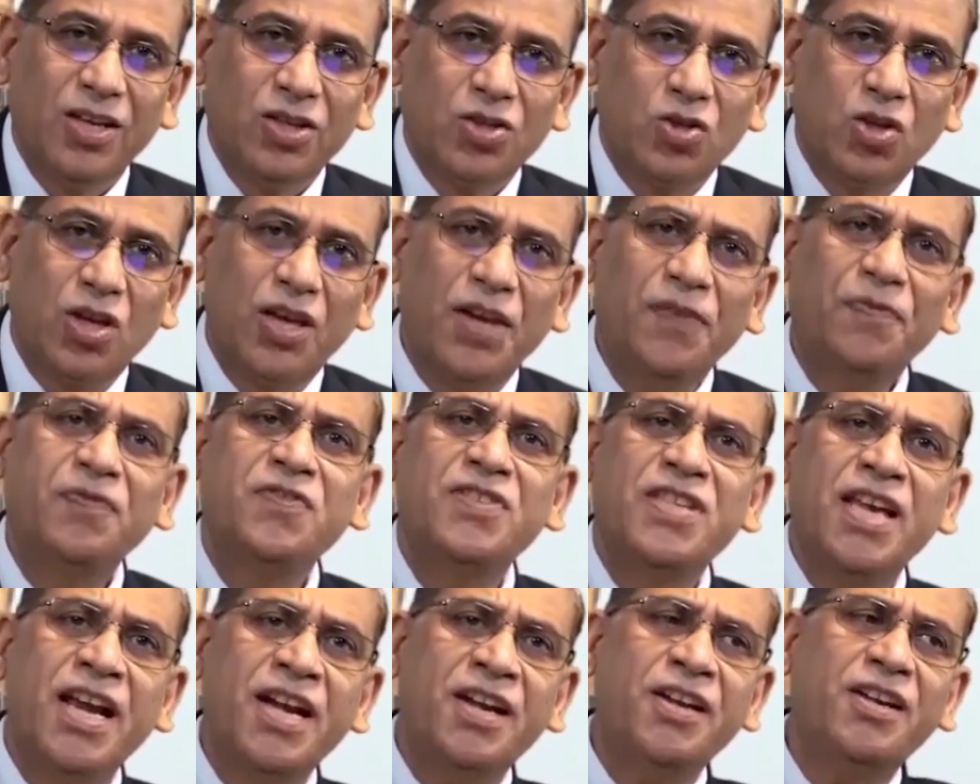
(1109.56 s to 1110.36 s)
So if
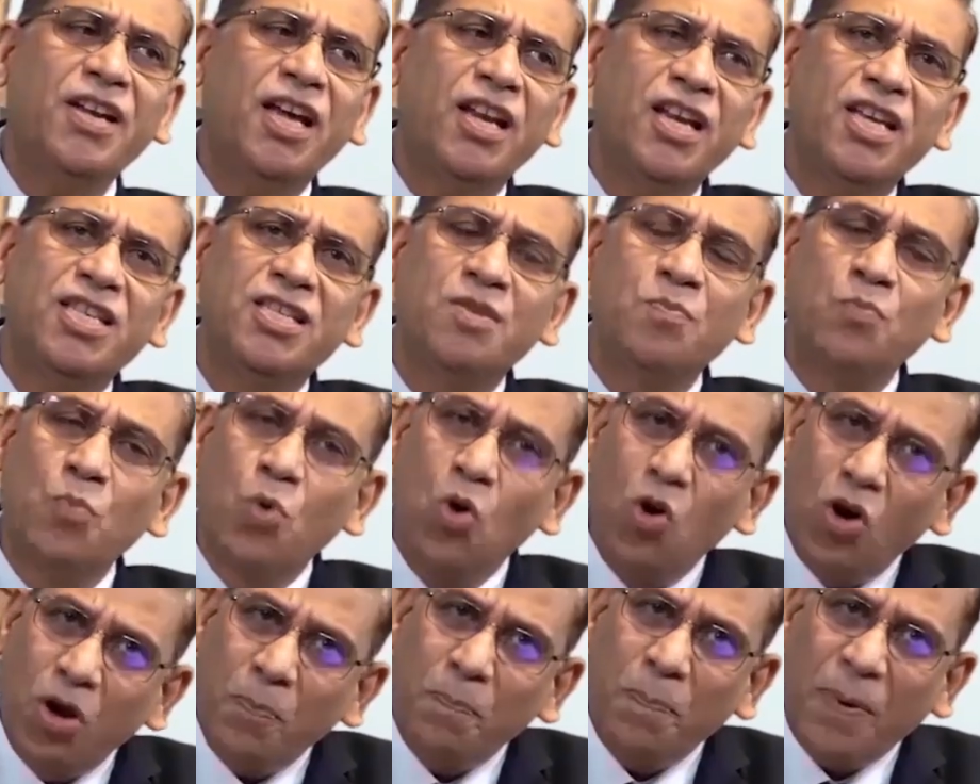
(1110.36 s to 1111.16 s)
center is
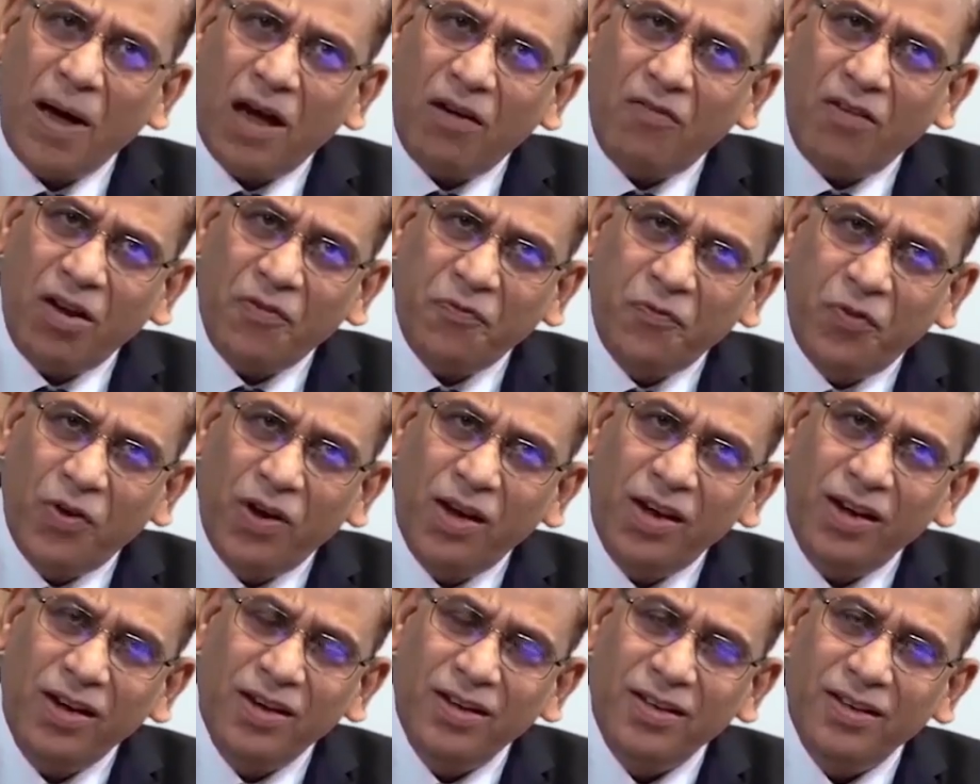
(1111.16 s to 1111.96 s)
more
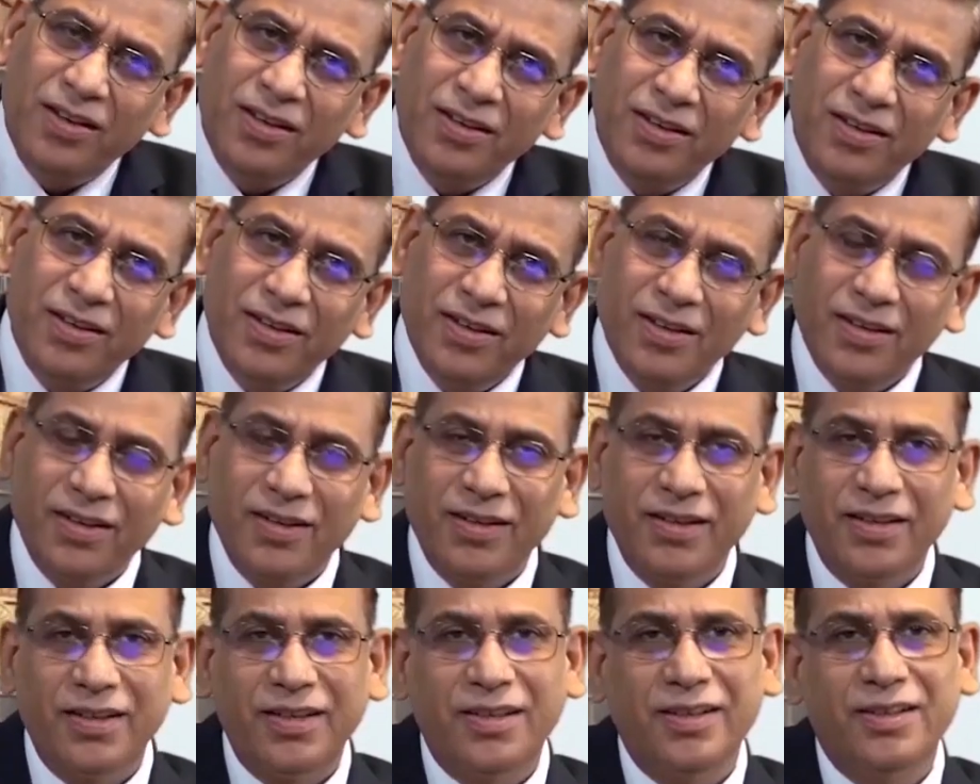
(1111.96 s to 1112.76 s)
powerful,
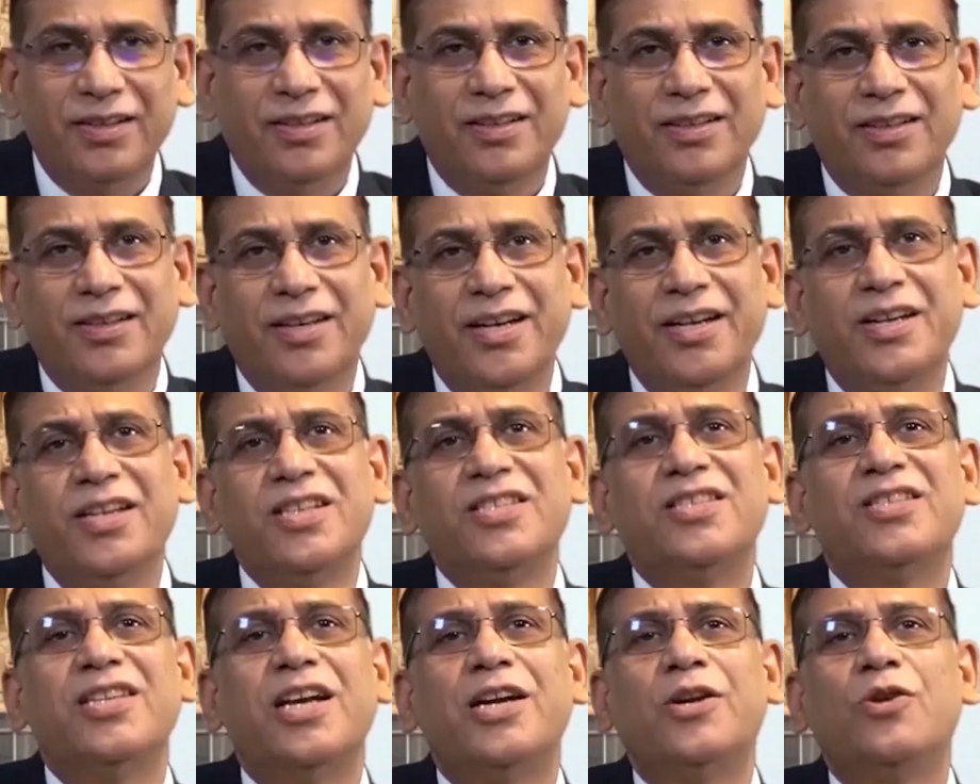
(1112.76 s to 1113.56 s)
it
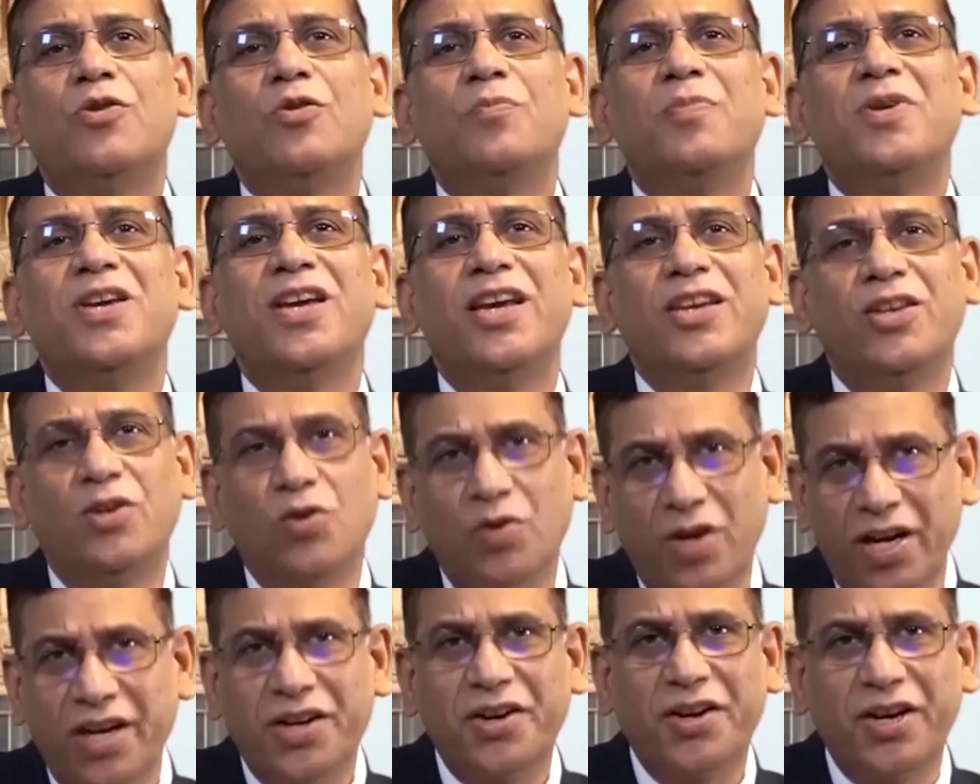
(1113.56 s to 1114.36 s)
is said to be a
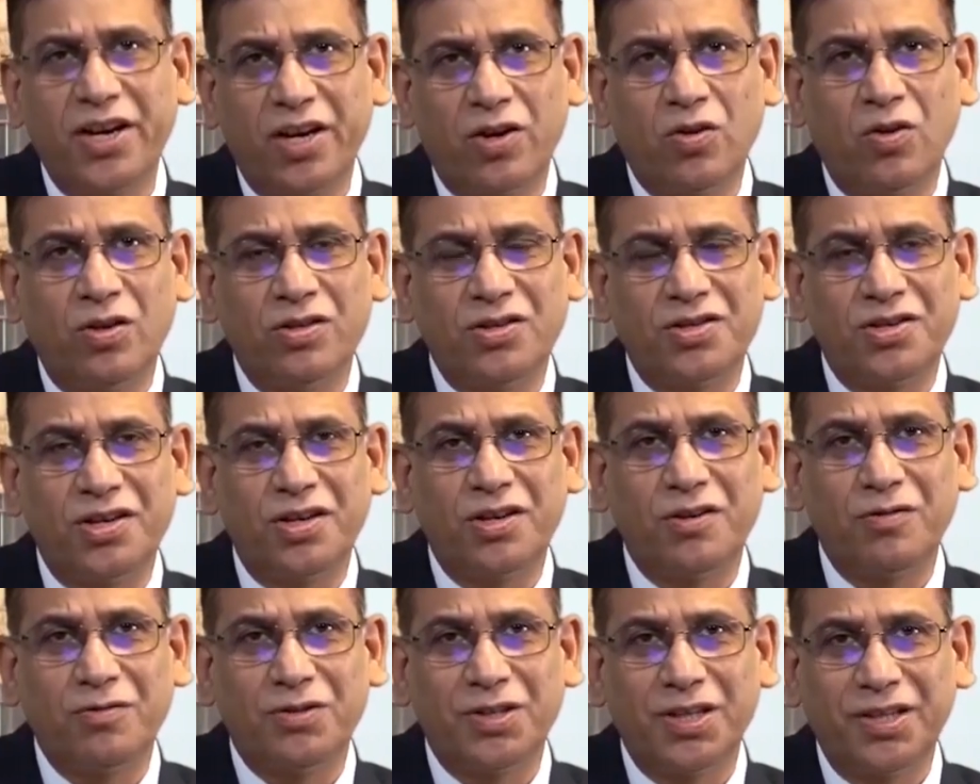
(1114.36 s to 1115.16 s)
unitary
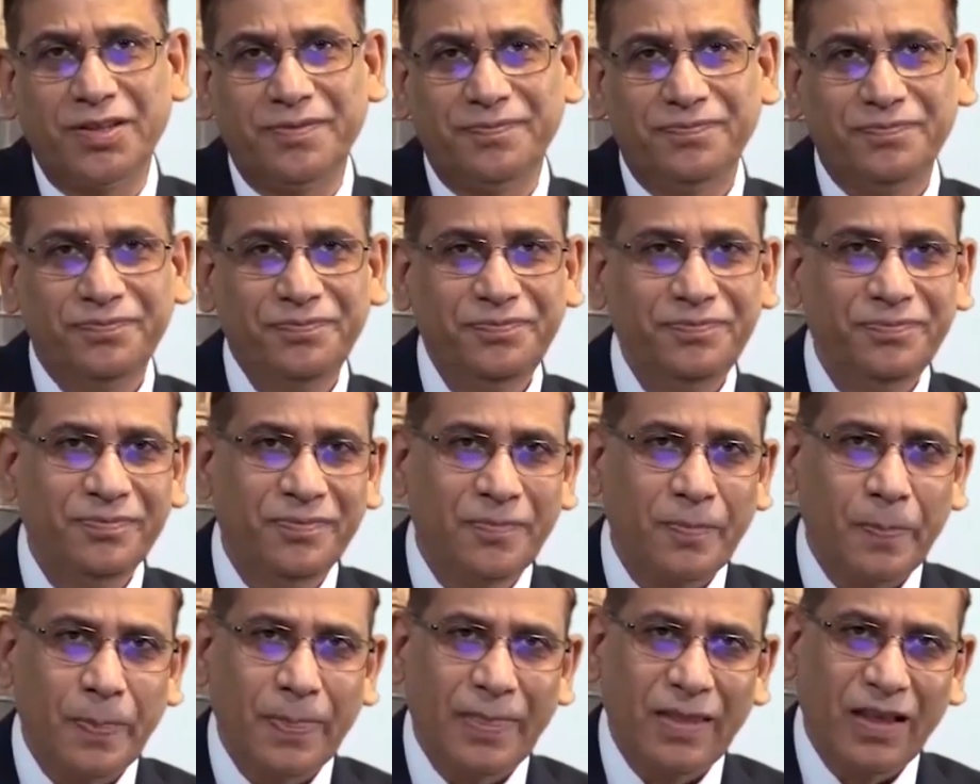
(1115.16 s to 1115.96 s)
constitution.
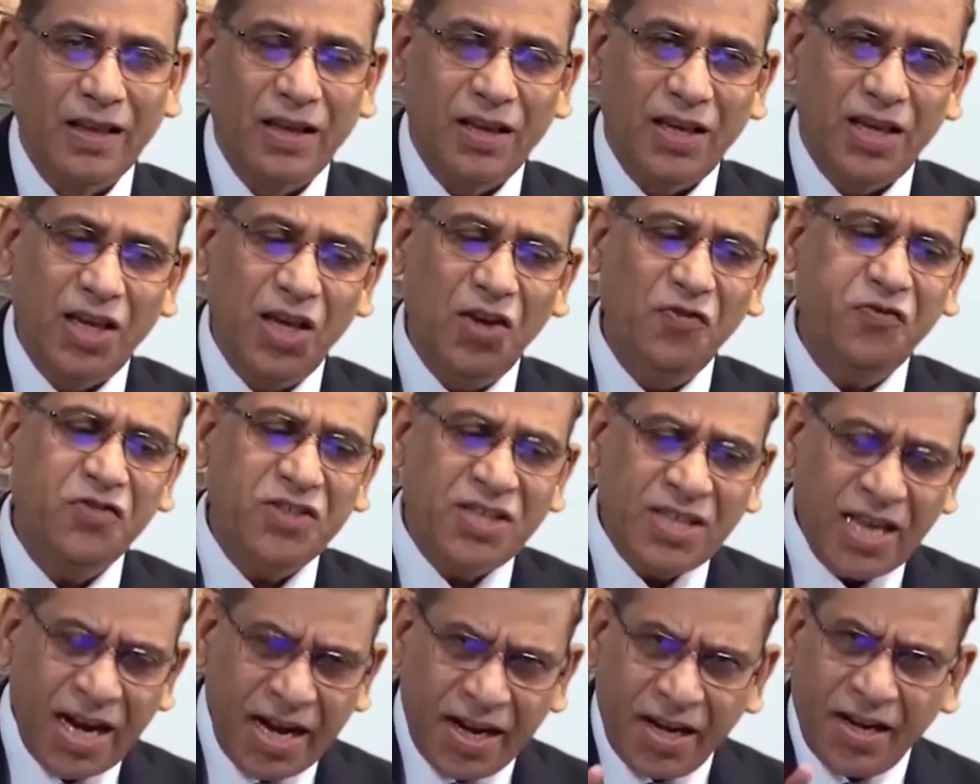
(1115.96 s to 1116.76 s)
If
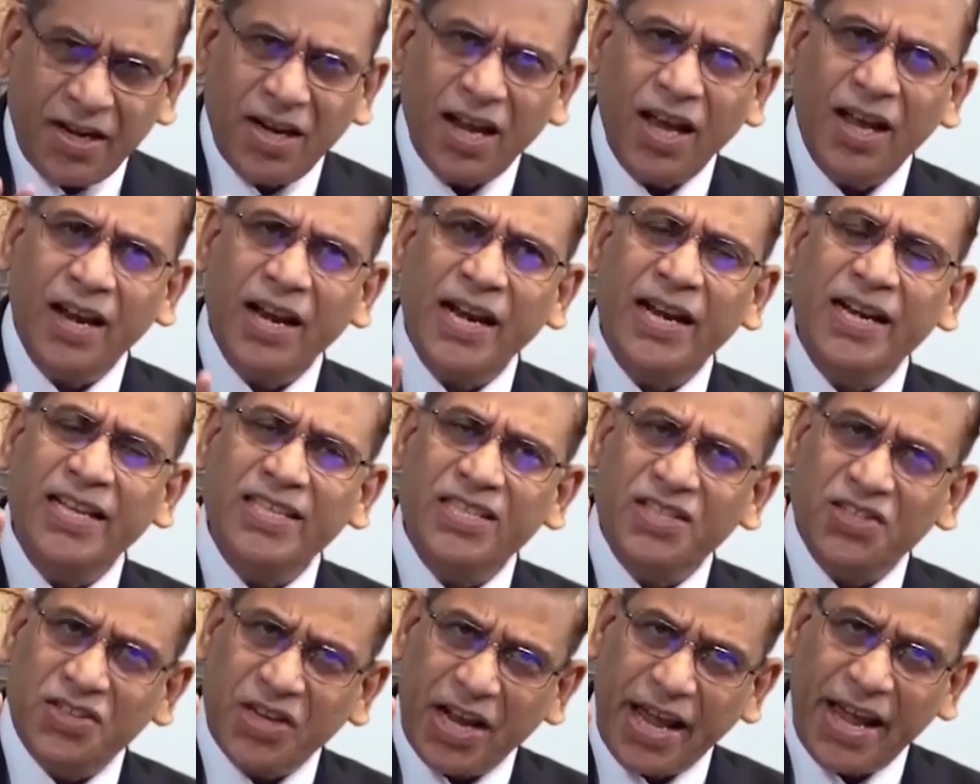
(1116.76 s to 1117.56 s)
center and
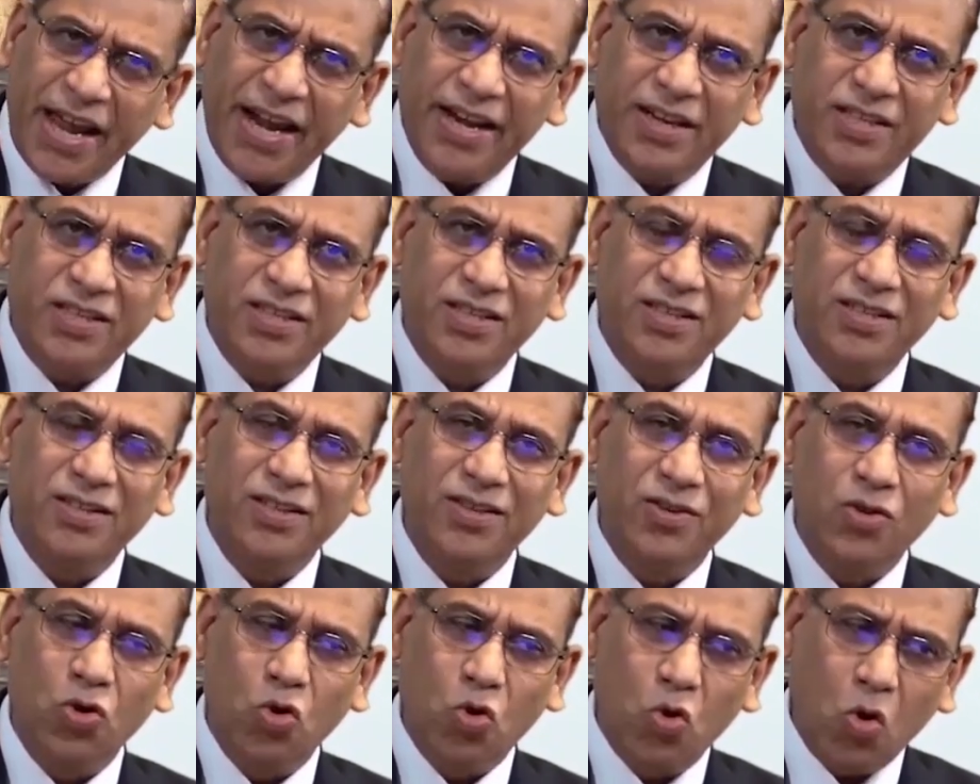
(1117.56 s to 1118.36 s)
states
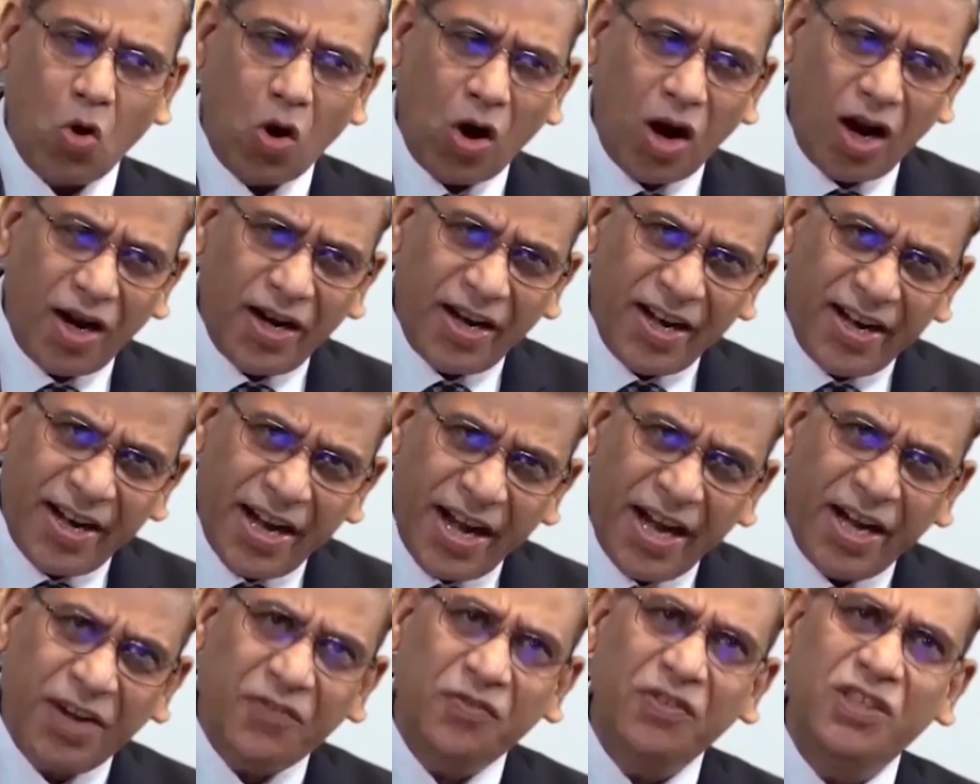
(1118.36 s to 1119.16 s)

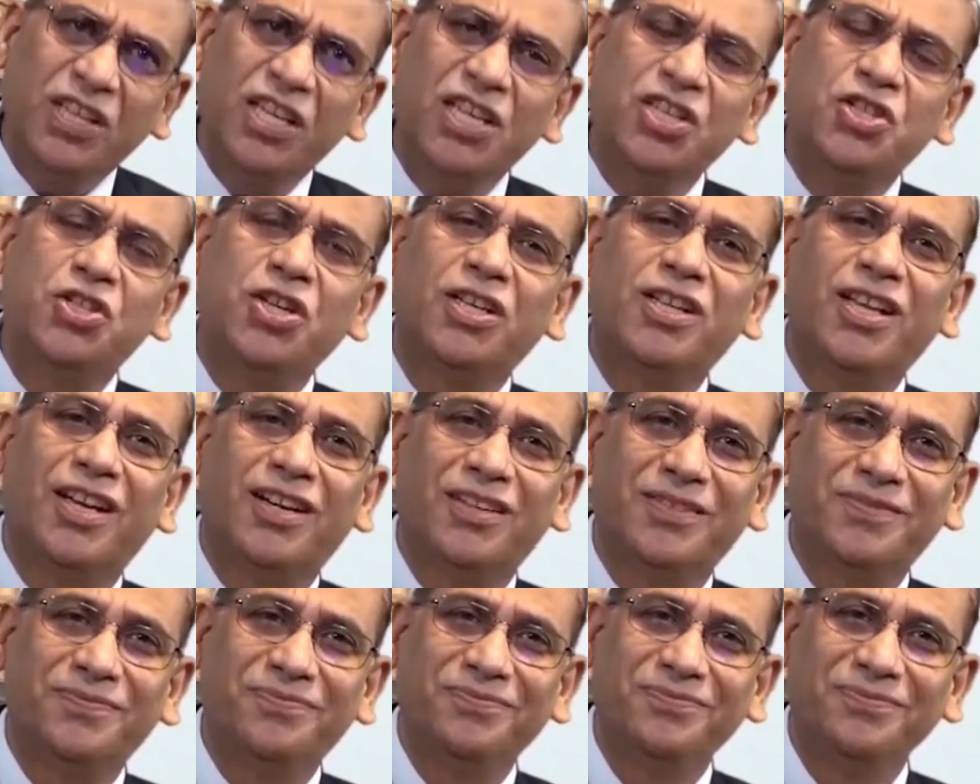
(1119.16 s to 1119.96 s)
coordinate with each
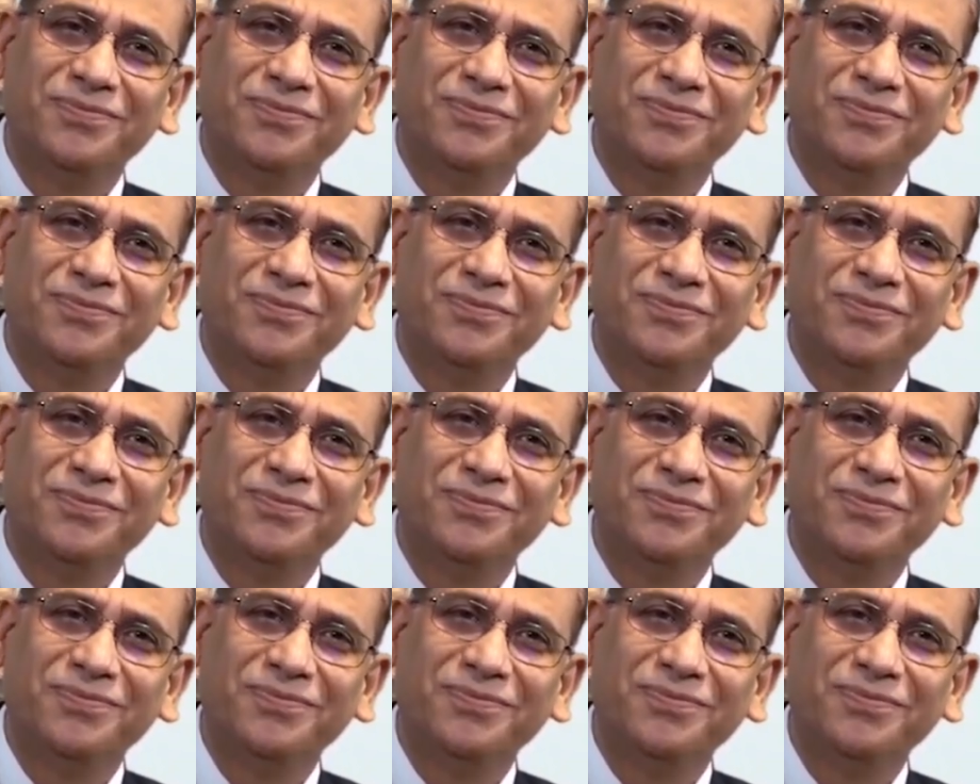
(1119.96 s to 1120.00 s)
other,